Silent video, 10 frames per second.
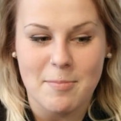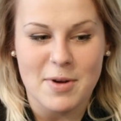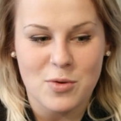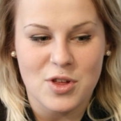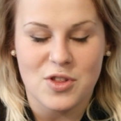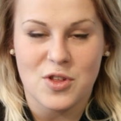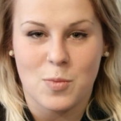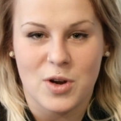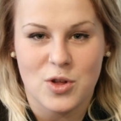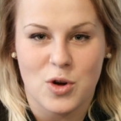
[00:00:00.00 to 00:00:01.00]
Mel Churcher's
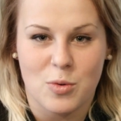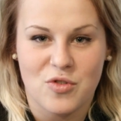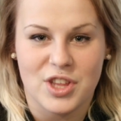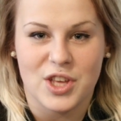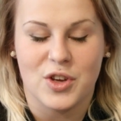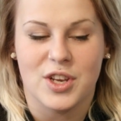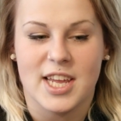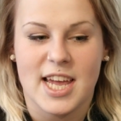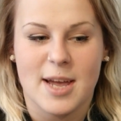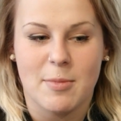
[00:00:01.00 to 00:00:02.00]
workshop was really good.
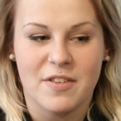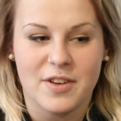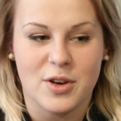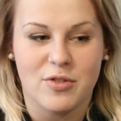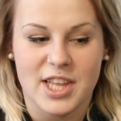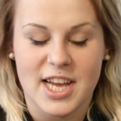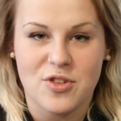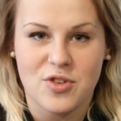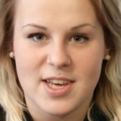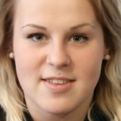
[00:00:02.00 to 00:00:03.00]
Um, I found it really
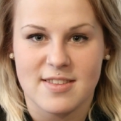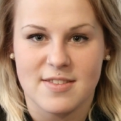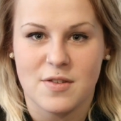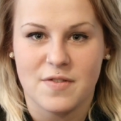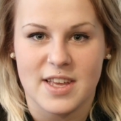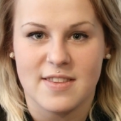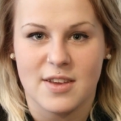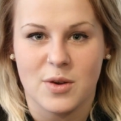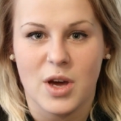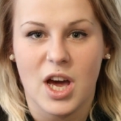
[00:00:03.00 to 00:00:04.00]
interesting to find
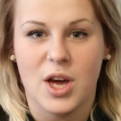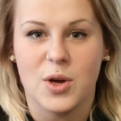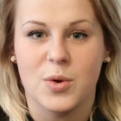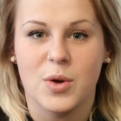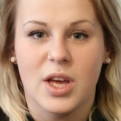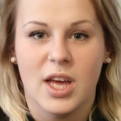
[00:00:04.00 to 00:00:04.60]
out how